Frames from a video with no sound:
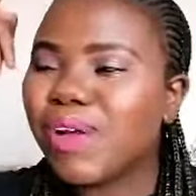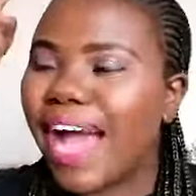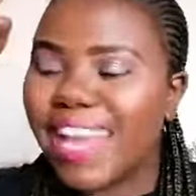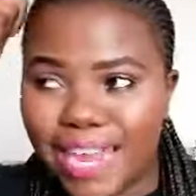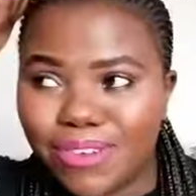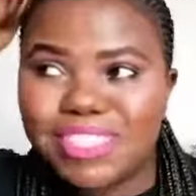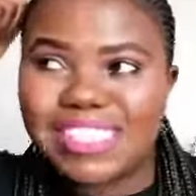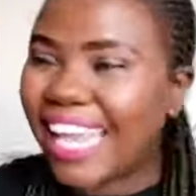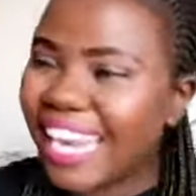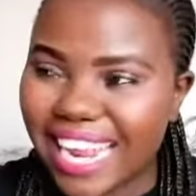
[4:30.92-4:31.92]
Ariana, we
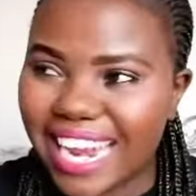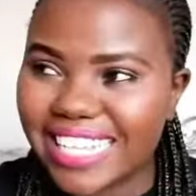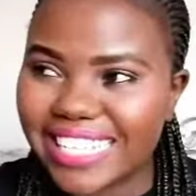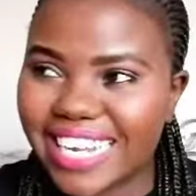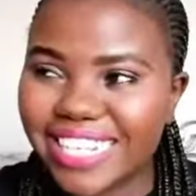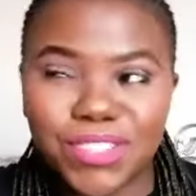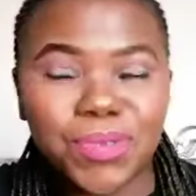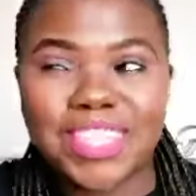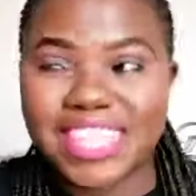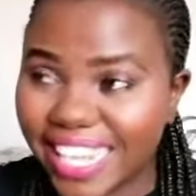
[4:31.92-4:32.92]
selling that drink to
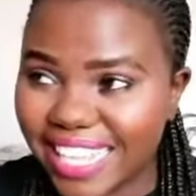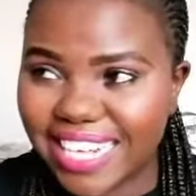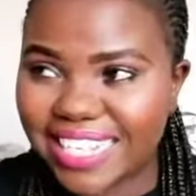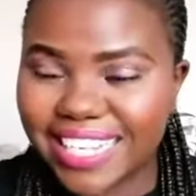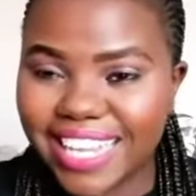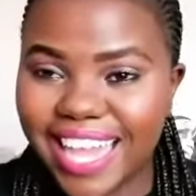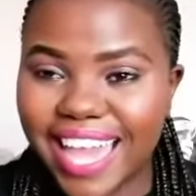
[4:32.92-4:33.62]
you. Drink this.